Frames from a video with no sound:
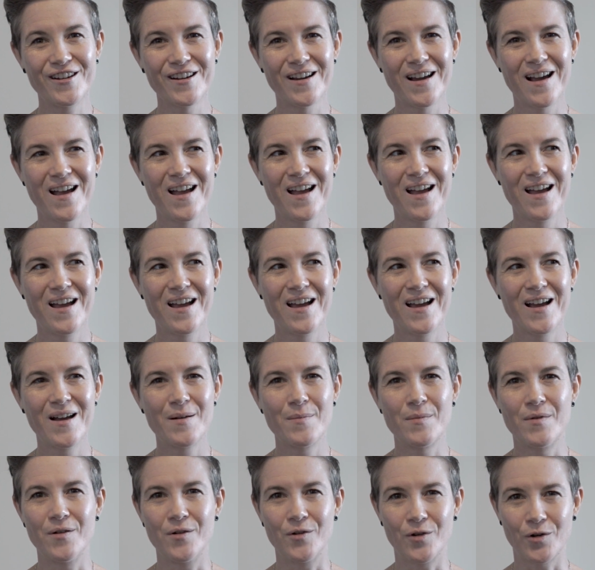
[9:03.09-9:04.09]

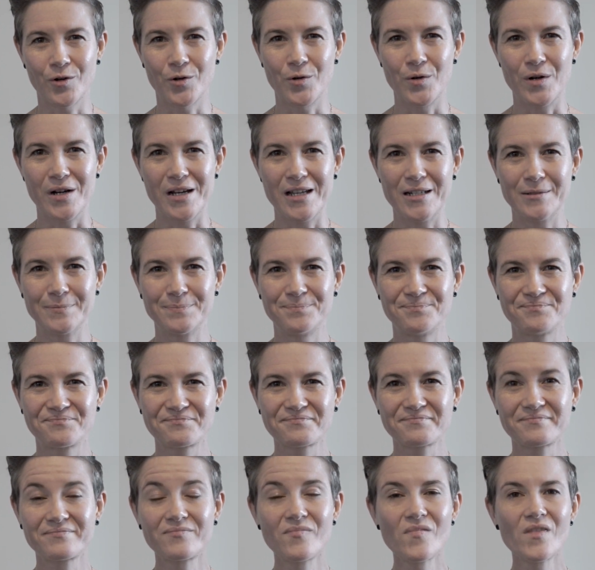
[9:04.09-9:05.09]
Not quite.
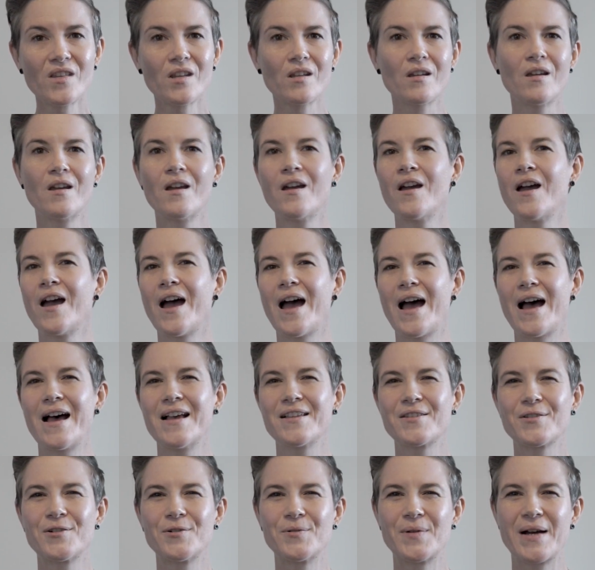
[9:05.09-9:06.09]

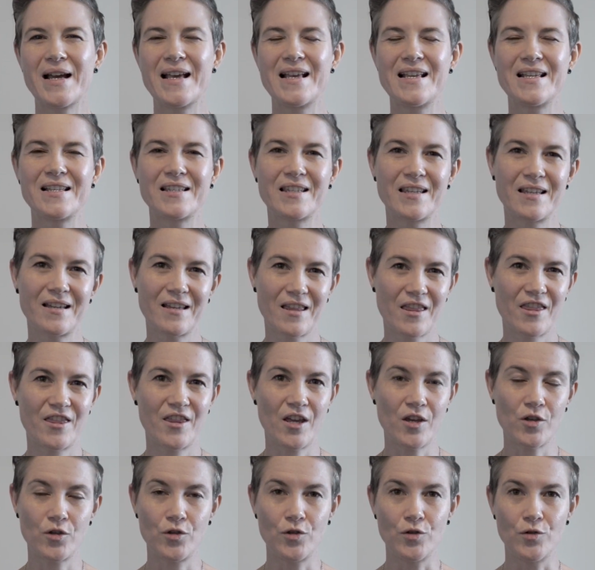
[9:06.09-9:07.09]
As always,
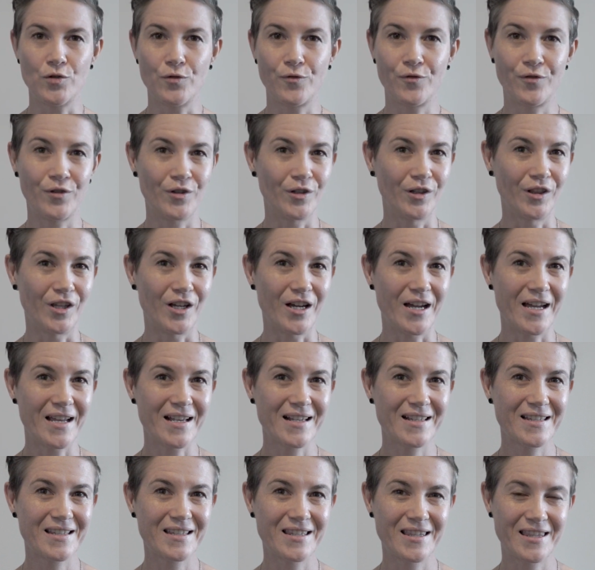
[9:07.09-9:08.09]
thank you for your
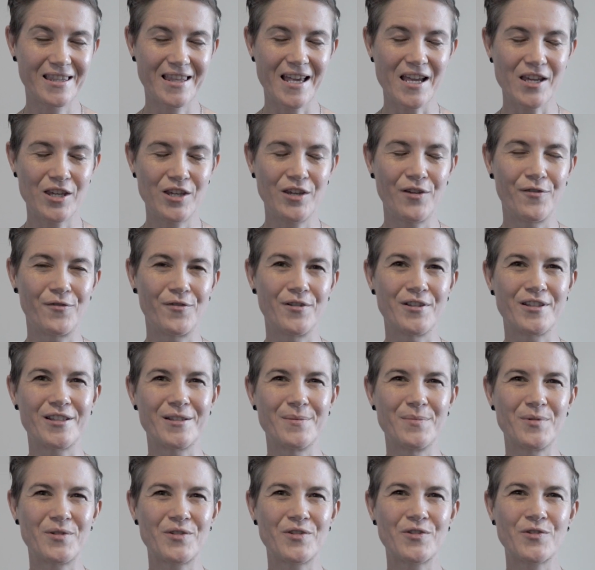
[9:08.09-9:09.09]
likes. Thank you for
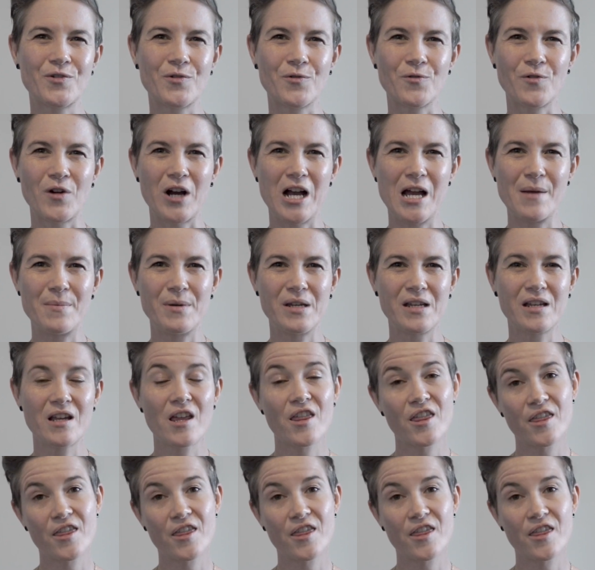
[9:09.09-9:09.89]
subscribing.